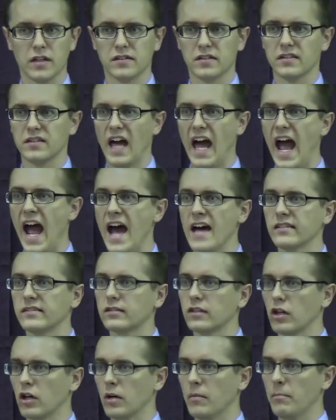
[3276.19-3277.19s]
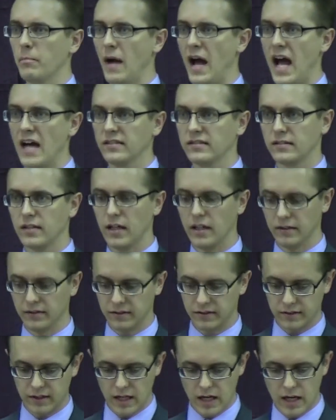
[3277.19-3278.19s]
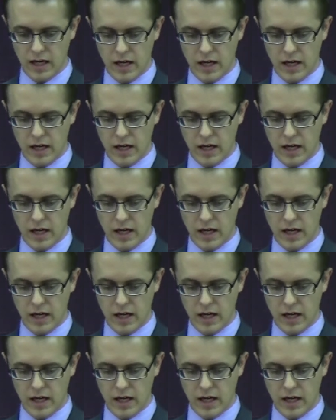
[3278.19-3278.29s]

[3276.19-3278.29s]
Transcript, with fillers: It says has come, past tense.